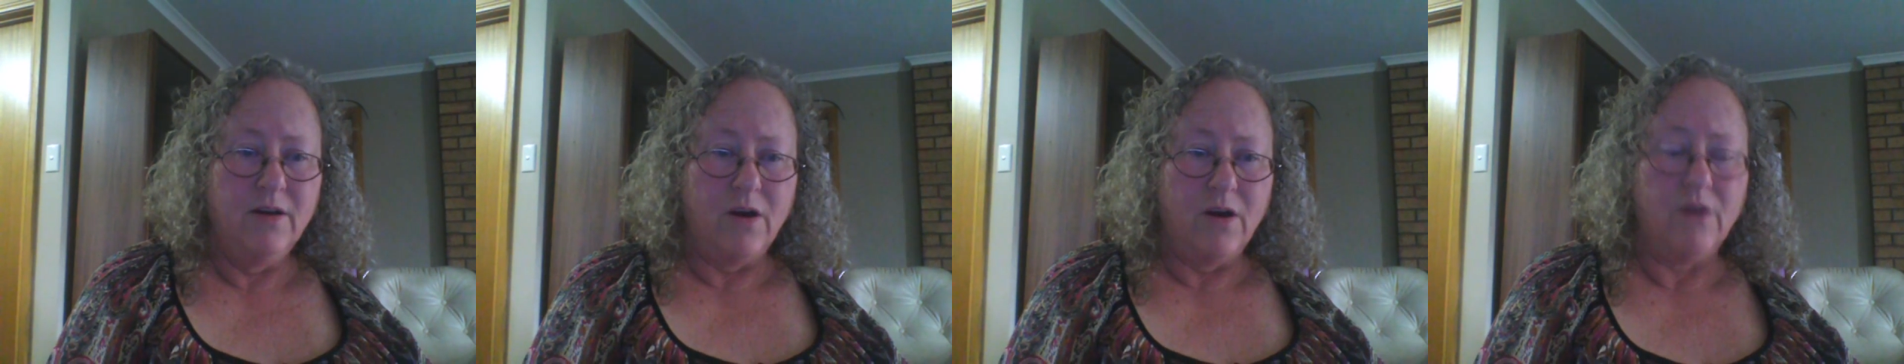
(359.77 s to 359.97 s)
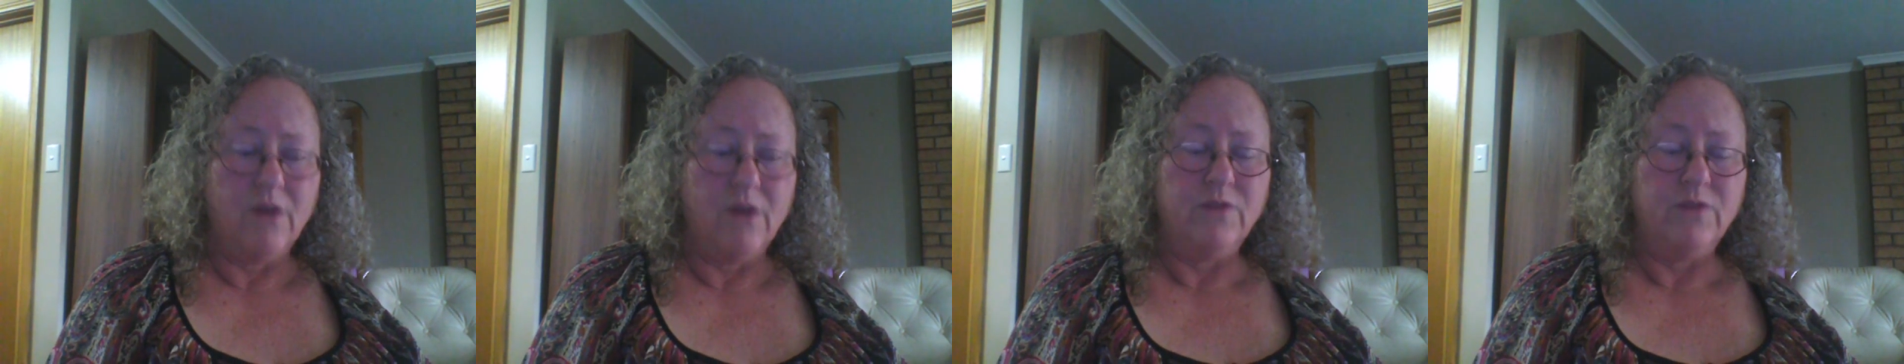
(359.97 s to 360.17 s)

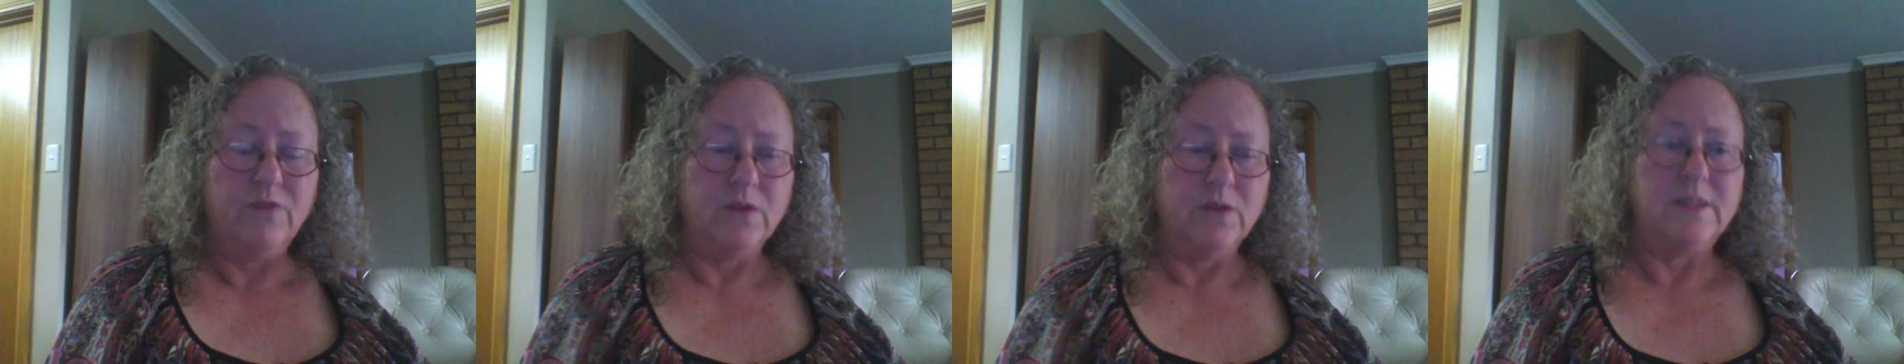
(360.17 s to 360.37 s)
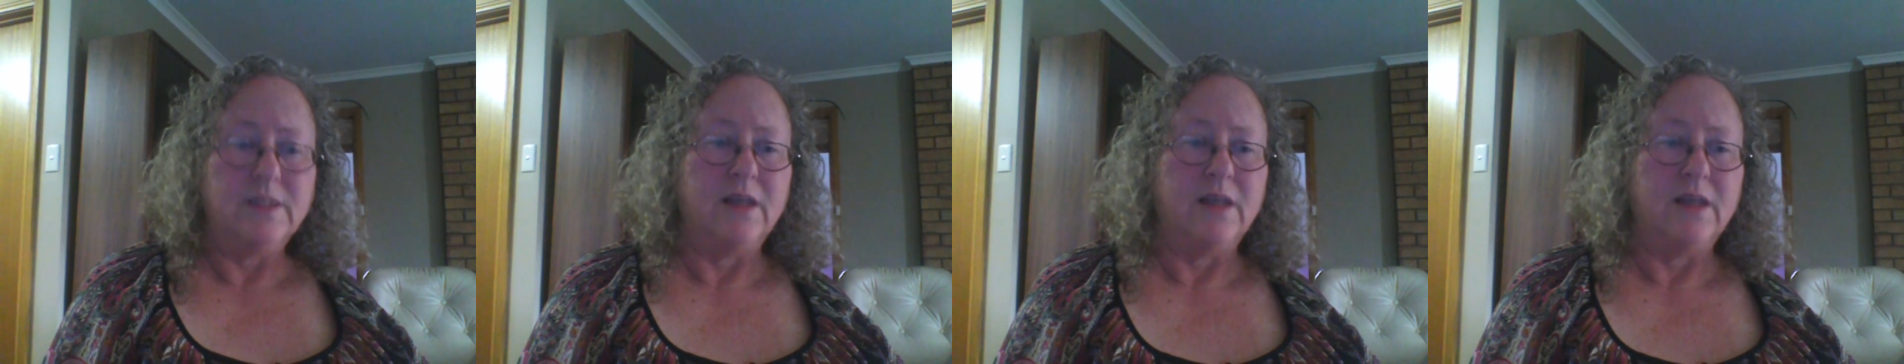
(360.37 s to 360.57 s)
of
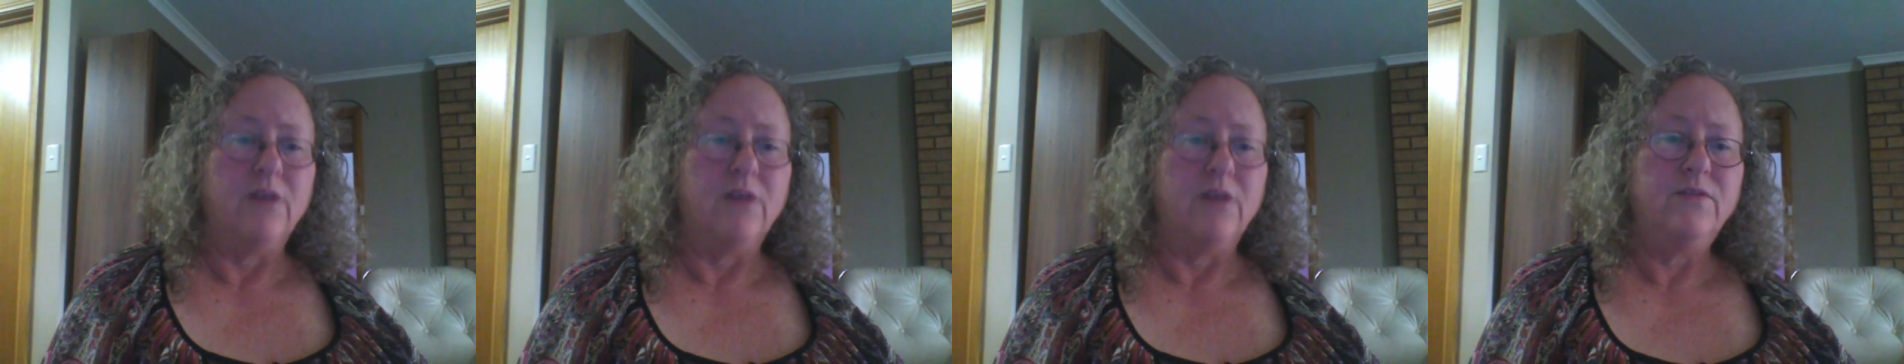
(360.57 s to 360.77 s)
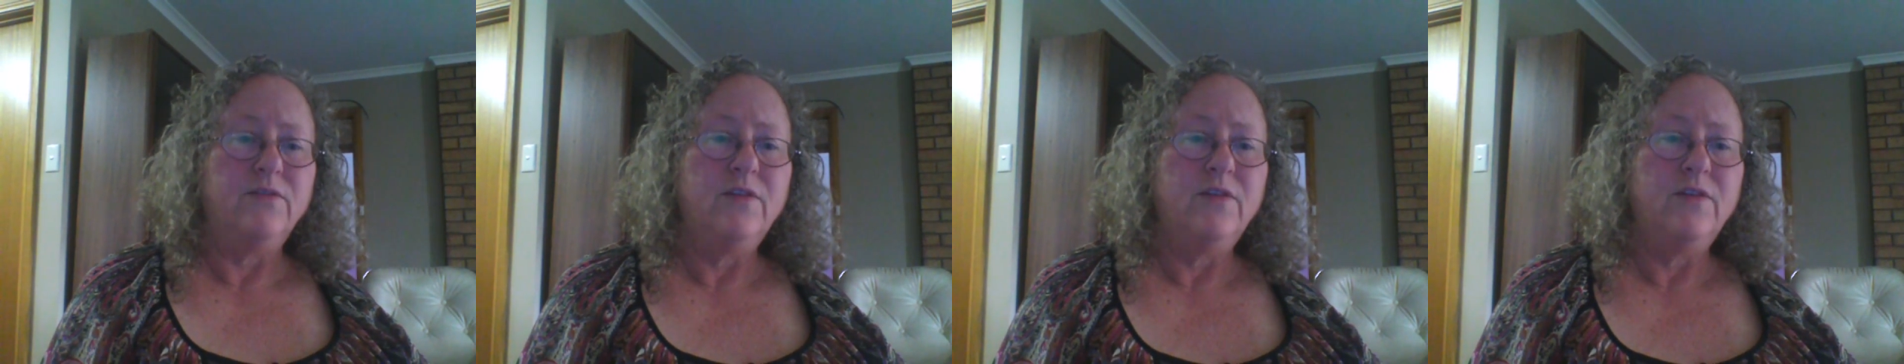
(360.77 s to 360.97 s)

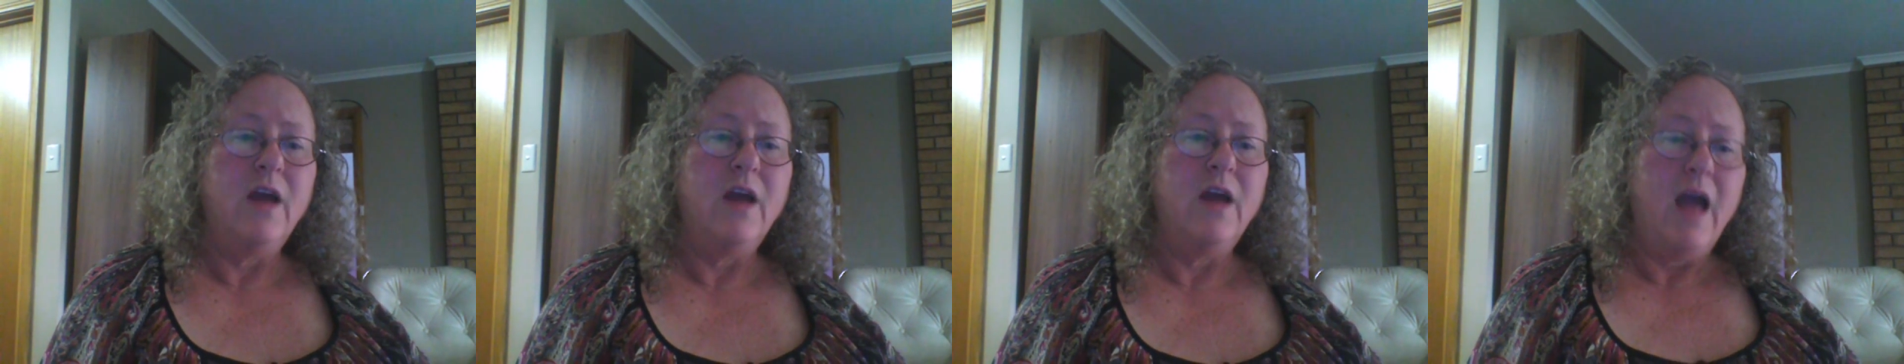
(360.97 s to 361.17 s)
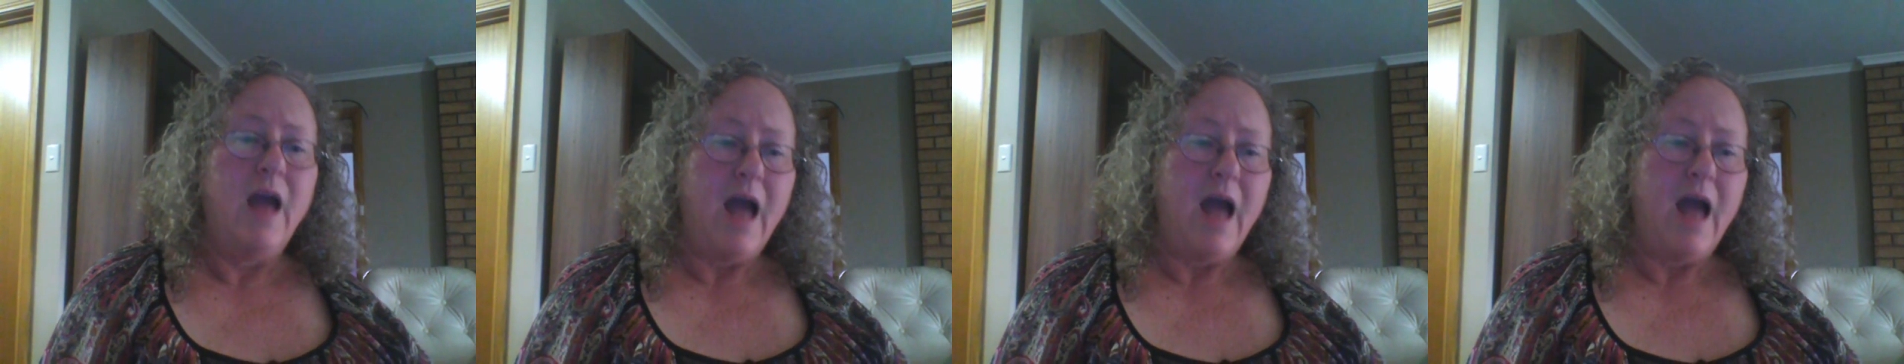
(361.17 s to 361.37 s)
yourself
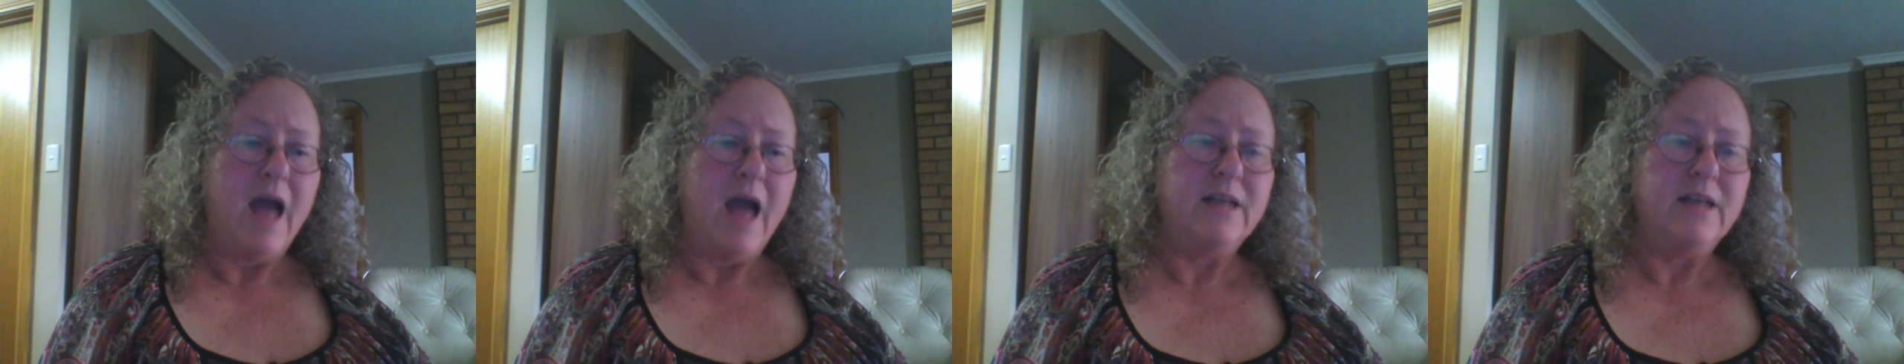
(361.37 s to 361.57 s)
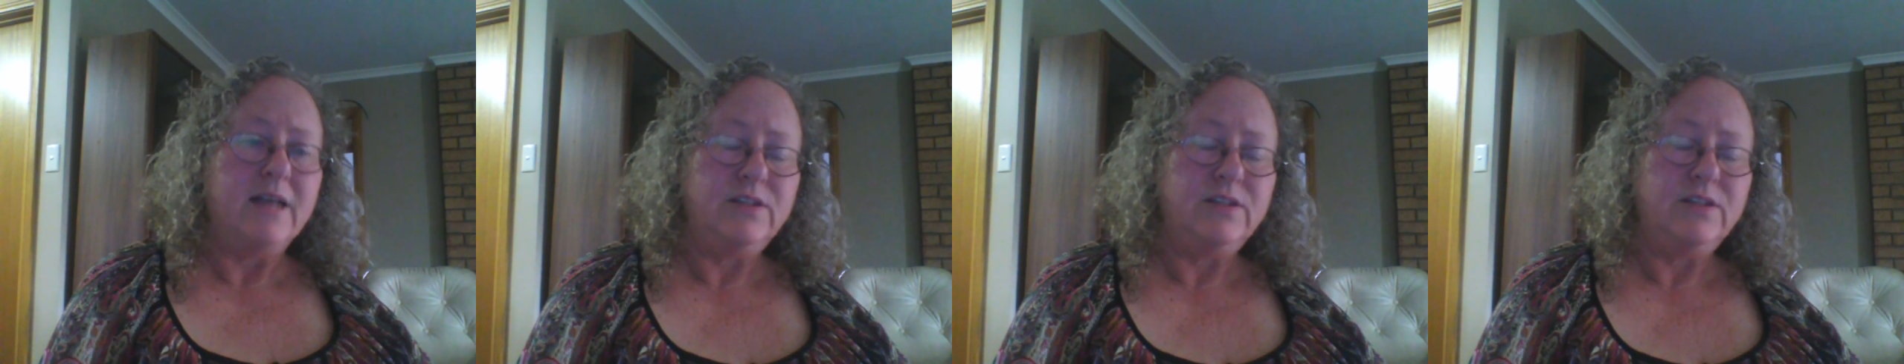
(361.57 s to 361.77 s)

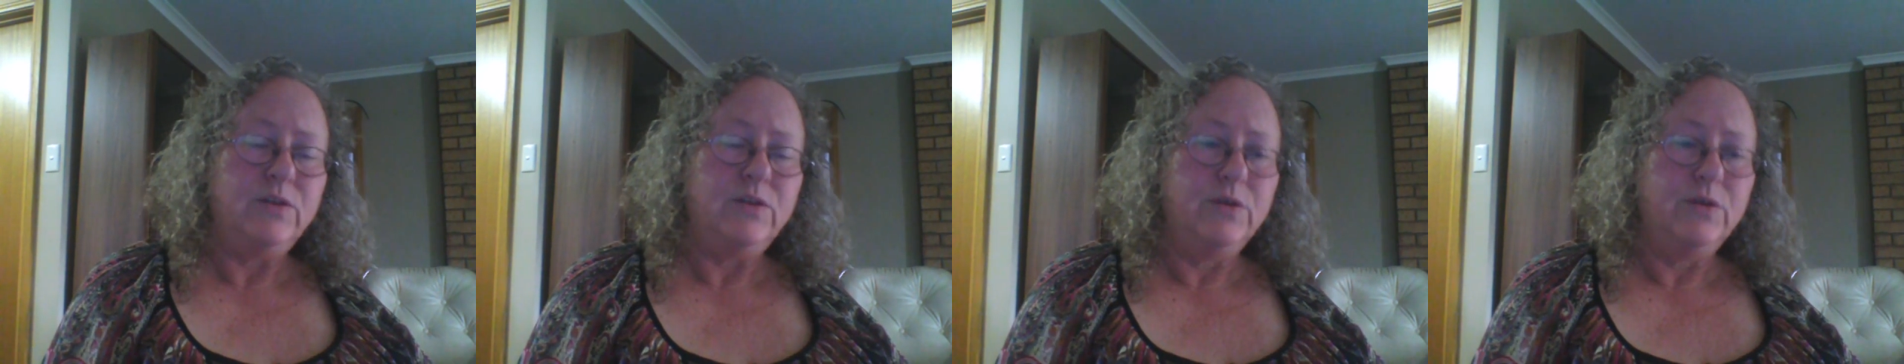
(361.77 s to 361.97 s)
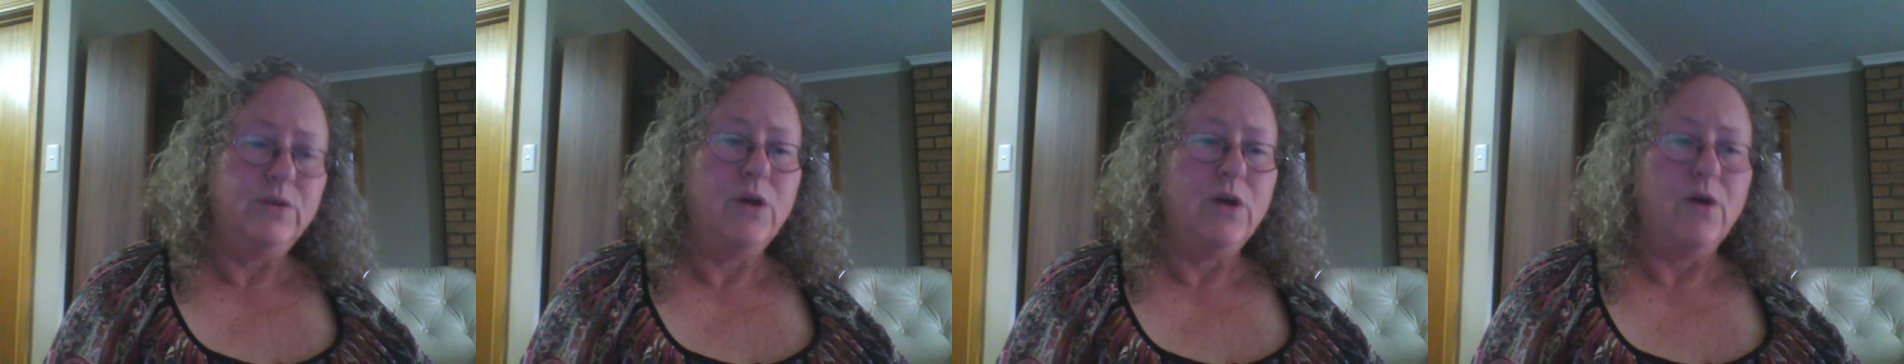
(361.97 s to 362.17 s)
as
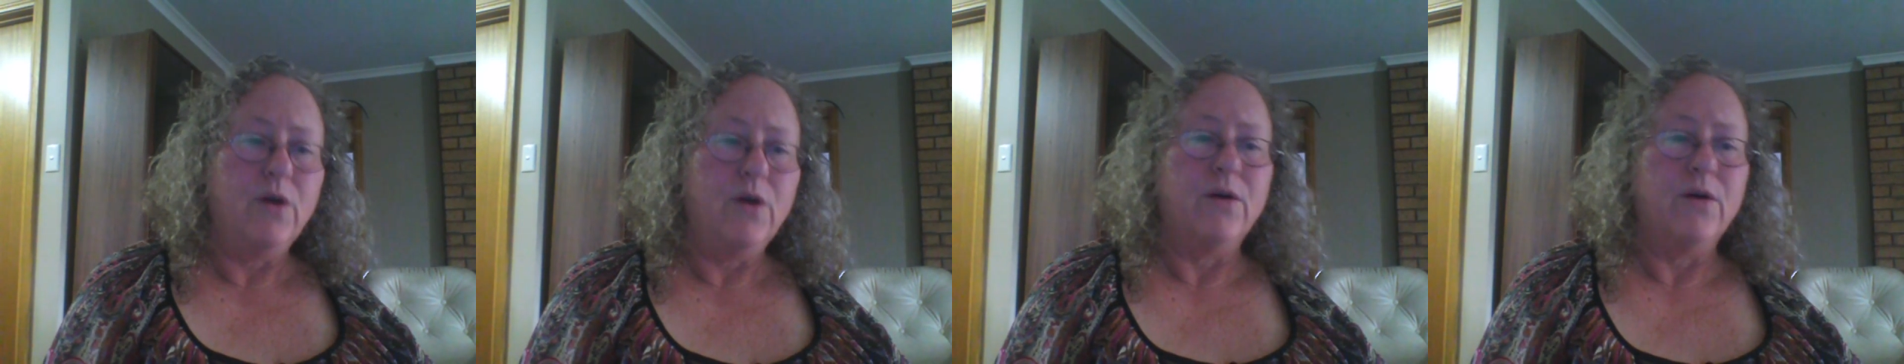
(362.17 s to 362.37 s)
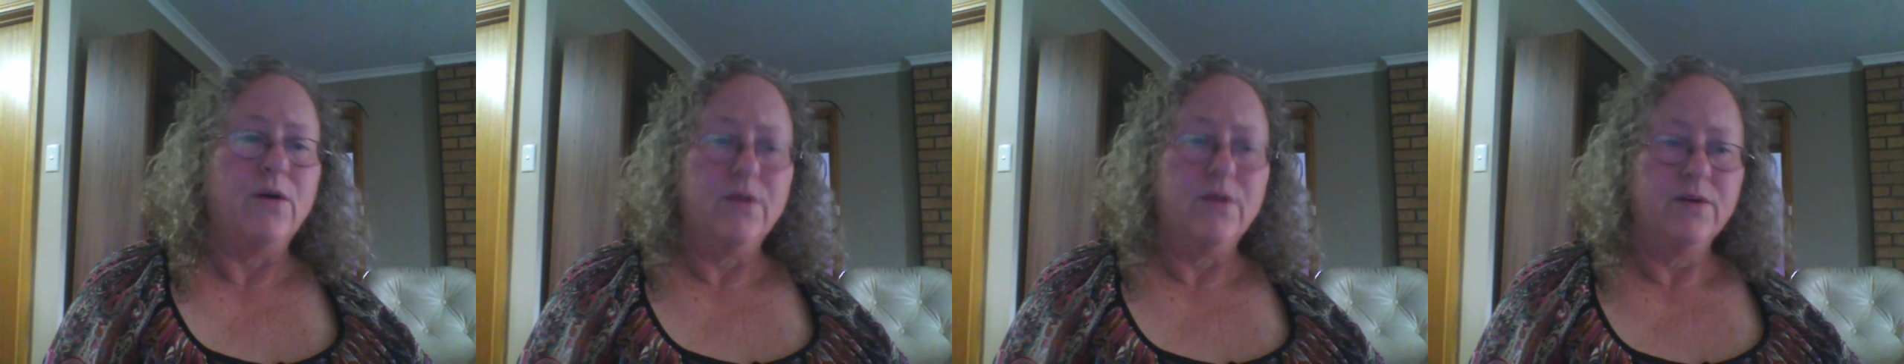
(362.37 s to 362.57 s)
you
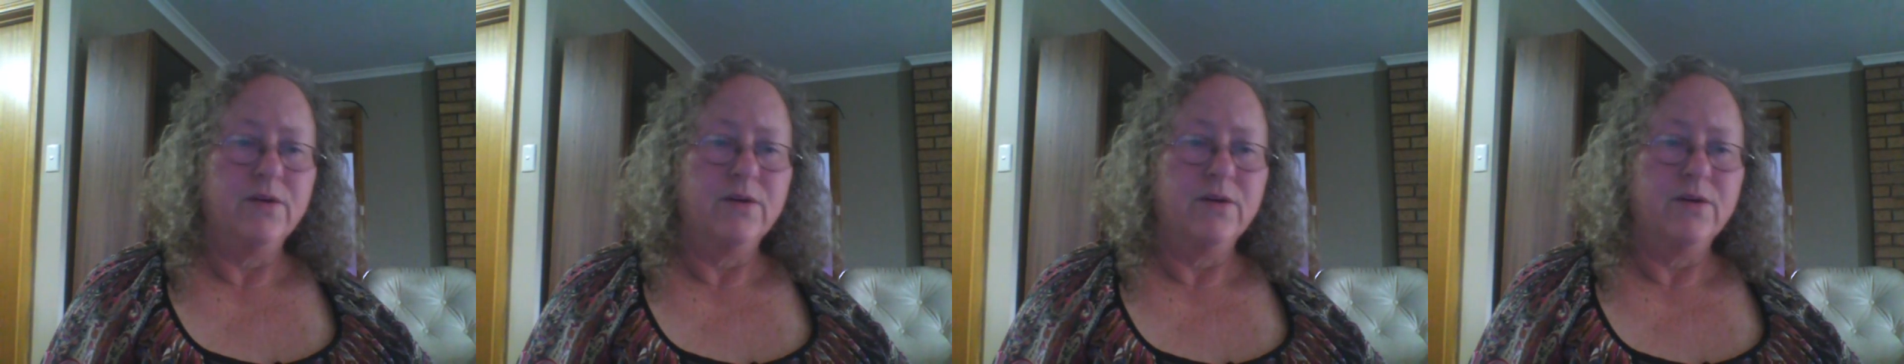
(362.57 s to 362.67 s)
go.